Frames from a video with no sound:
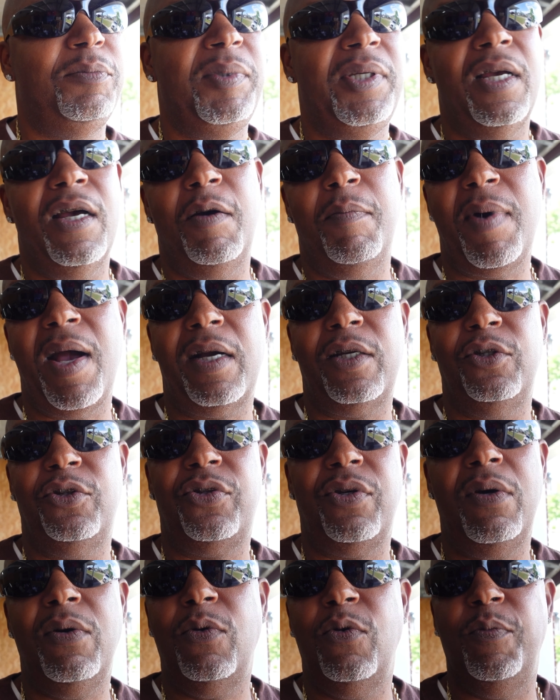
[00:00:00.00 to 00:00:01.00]
beyond my
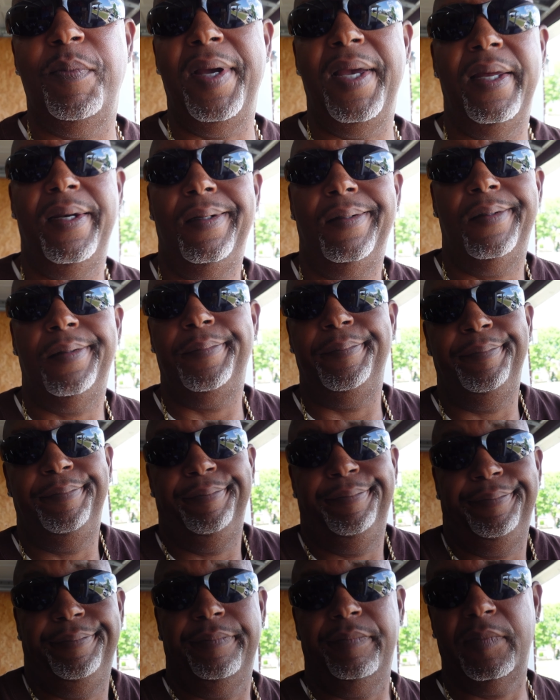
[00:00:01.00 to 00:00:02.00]
control, man. Um,
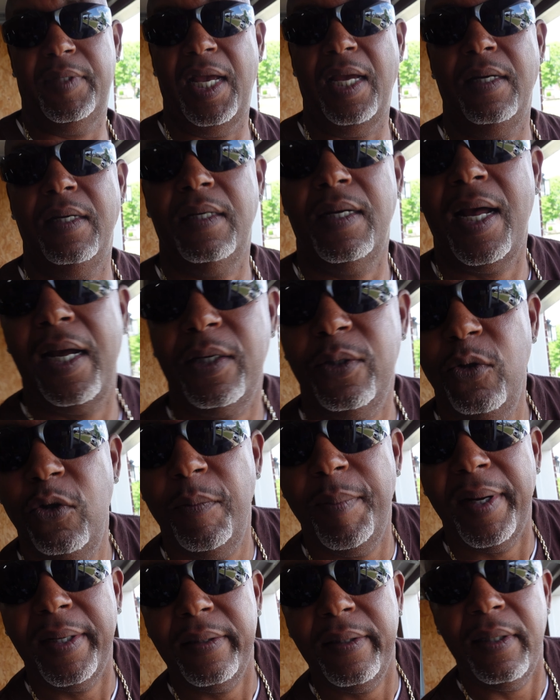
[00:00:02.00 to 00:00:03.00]
ain't nothing I can do
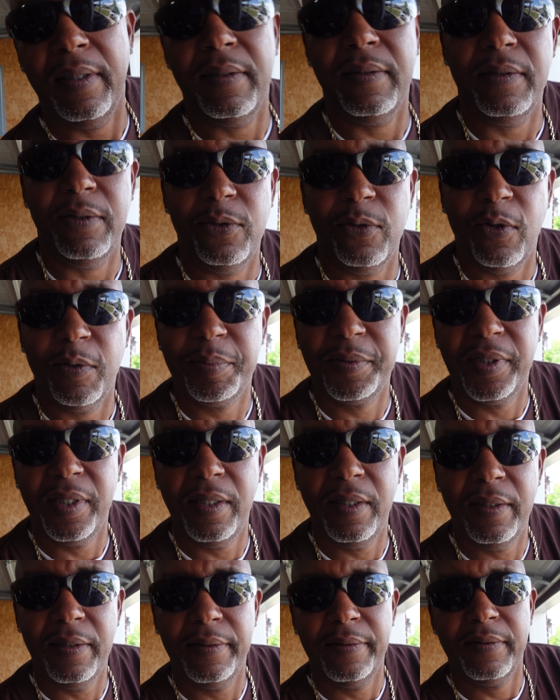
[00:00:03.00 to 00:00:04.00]
about that. You know what I'm
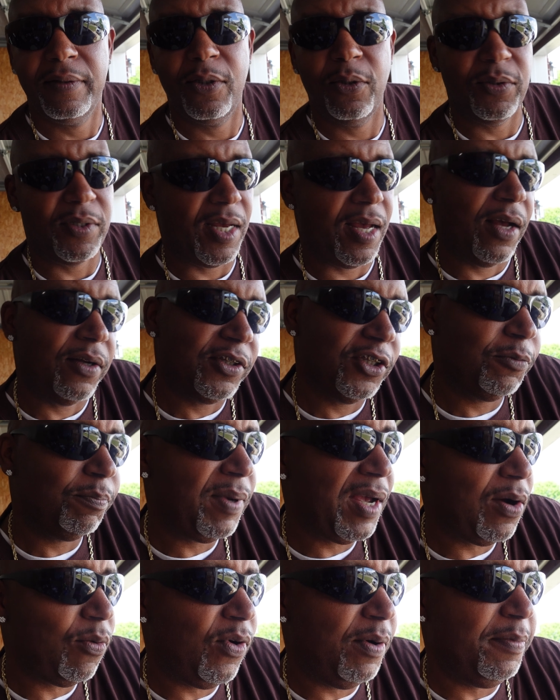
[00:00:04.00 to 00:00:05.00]
saying? So y'all just
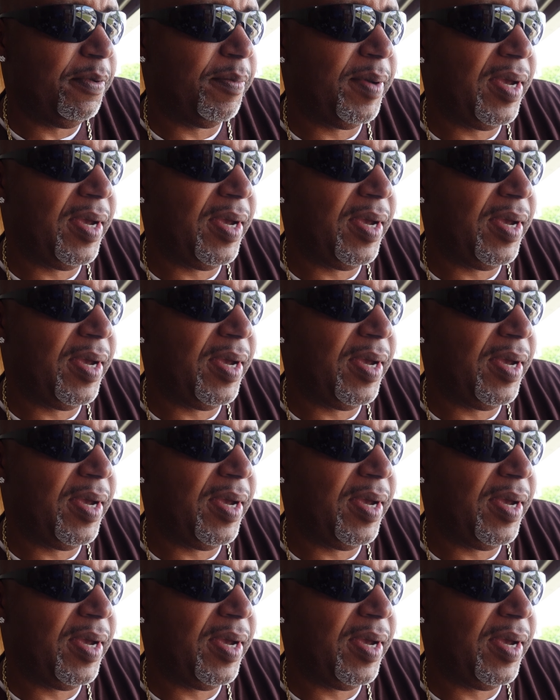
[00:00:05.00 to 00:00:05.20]
bear with me,